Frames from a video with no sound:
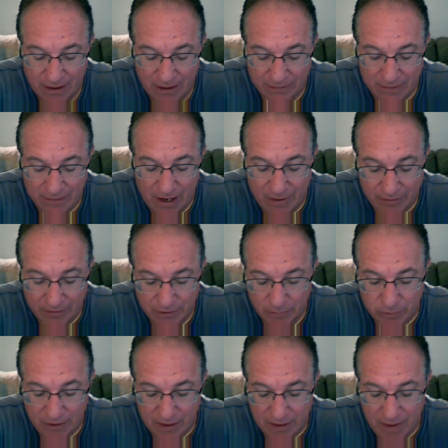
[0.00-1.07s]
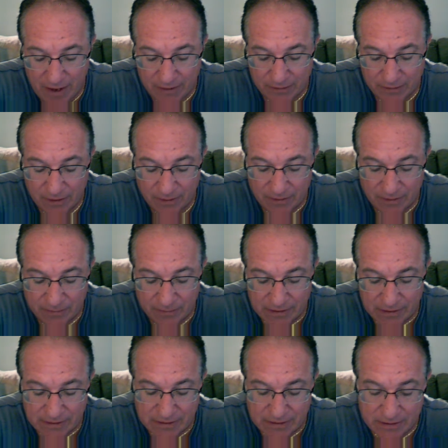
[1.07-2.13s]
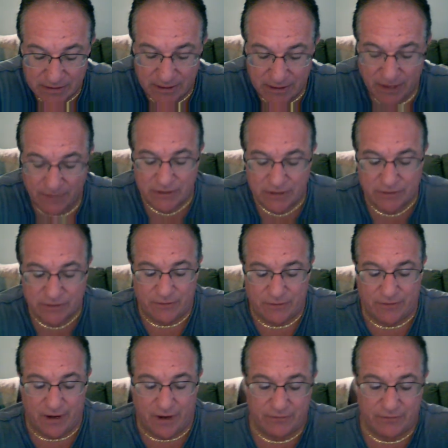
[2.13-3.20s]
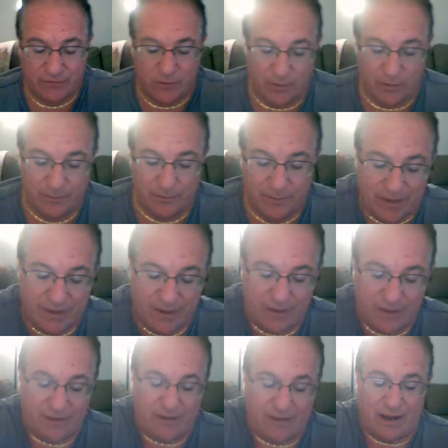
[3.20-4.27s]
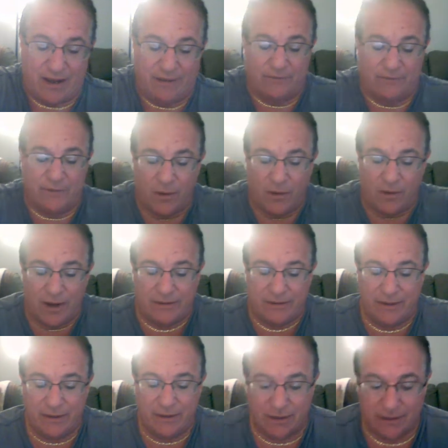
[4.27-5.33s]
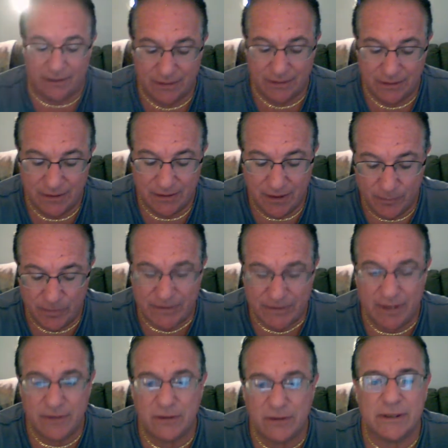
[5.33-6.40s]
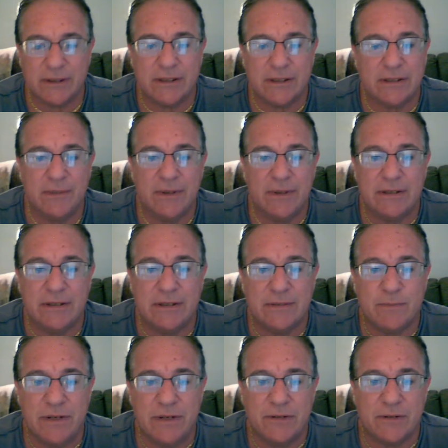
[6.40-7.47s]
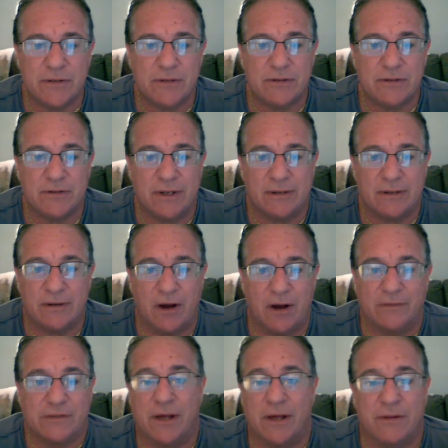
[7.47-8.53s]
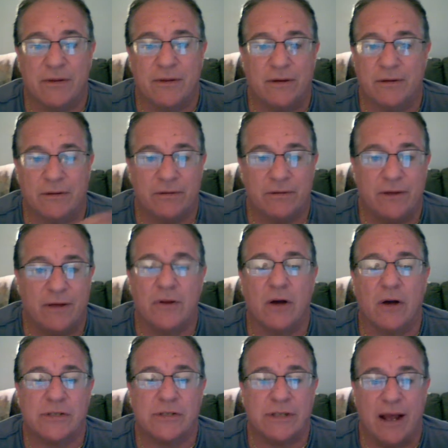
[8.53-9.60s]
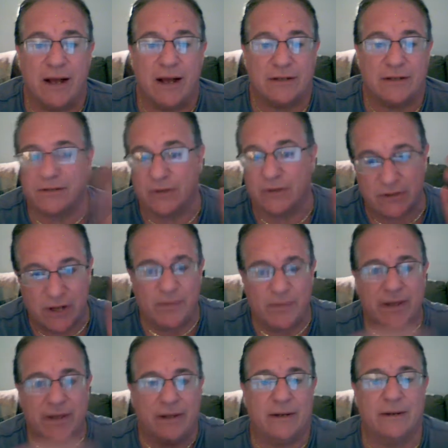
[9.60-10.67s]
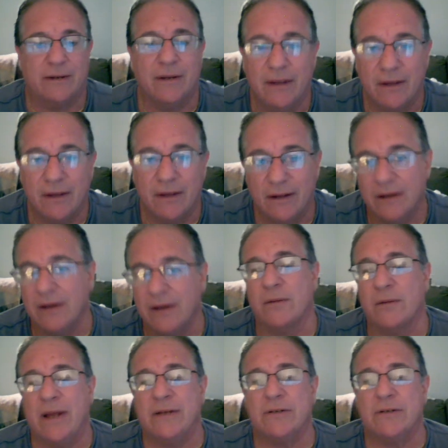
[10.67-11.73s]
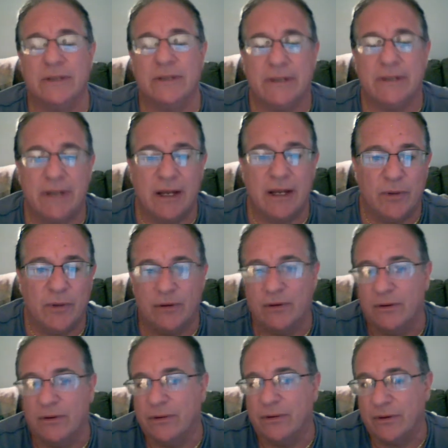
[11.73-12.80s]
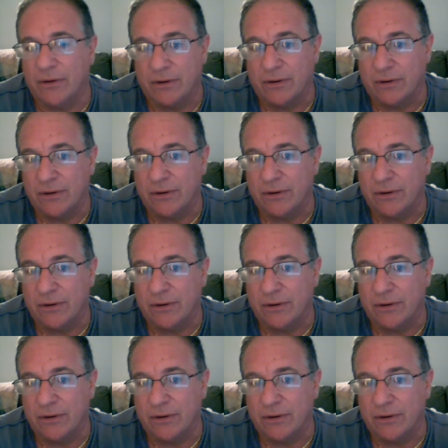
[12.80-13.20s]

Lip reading: Now, I could have played Montgomery because his ERA is 3.54, and Braggini, I have no idea. But then you look at some of these pitchers that all of a sudden they have no stats. They're coming in. Here, their major league debut, or